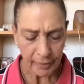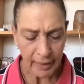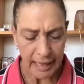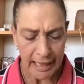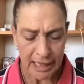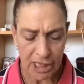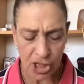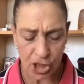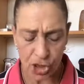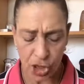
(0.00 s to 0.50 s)

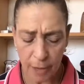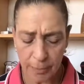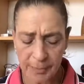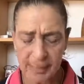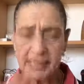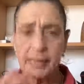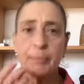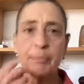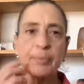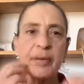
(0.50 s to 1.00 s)
It
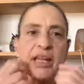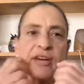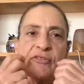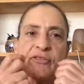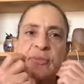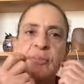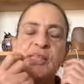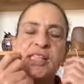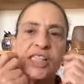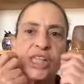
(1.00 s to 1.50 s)
stops the bit
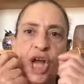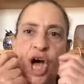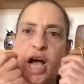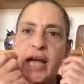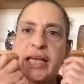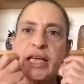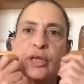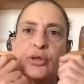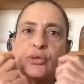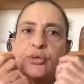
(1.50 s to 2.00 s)
from
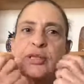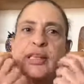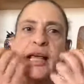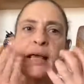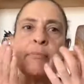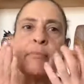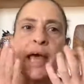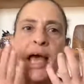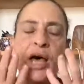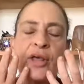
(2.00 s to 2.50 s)
sliding through
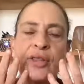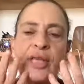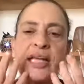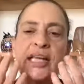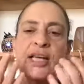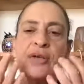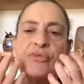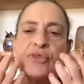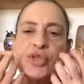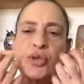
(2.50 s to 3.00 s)
their mouth.
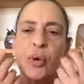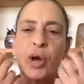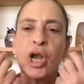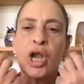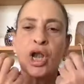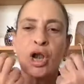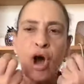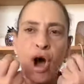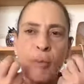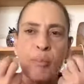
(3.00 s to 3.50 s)
It gives you a
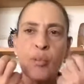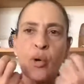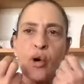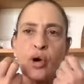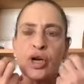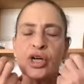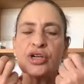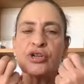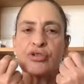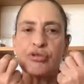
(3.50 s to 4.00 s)
lot more
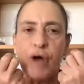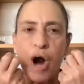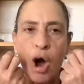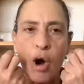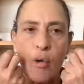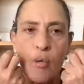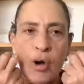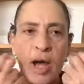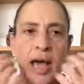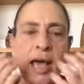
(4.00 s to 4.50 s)

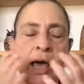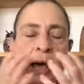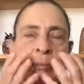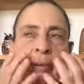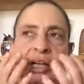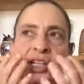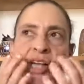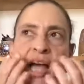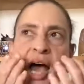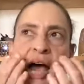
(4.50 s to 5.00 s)
control,
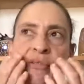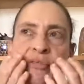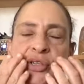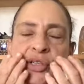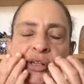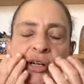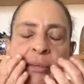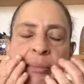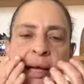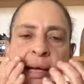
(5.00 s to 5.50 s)
but you have
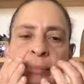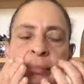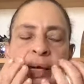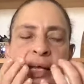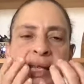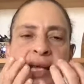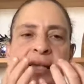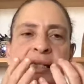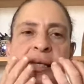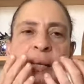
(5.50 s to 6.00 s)
to remember
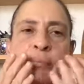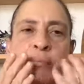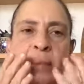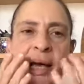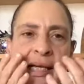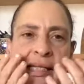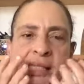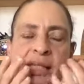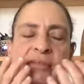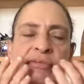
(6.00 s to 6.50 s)
there's a
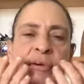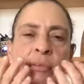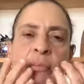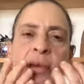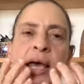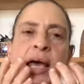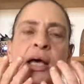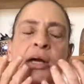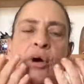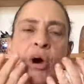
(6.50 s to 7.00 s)
massive
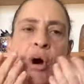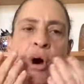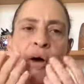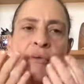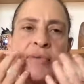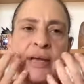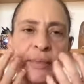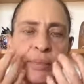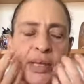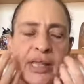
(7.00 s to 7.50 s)
amount
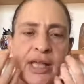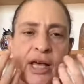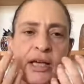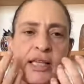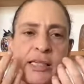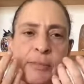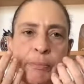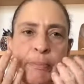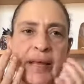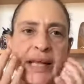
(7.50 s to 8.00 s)
of, with
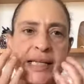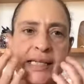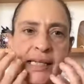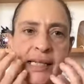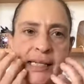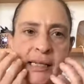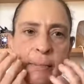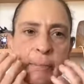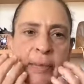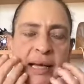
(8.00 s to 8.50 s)
those bits,
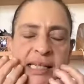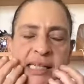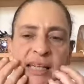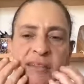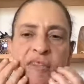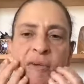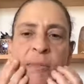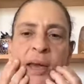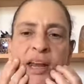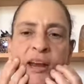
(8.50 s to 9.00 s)
there's a
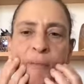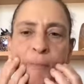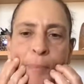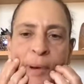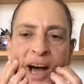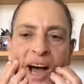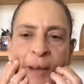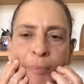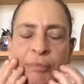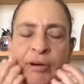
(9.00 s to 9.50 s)
massive amount of
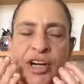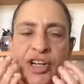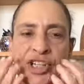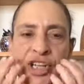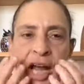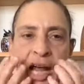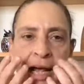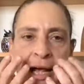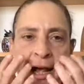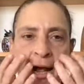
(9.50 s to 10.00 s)
bar
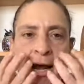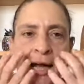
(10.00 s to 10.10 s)
pressure.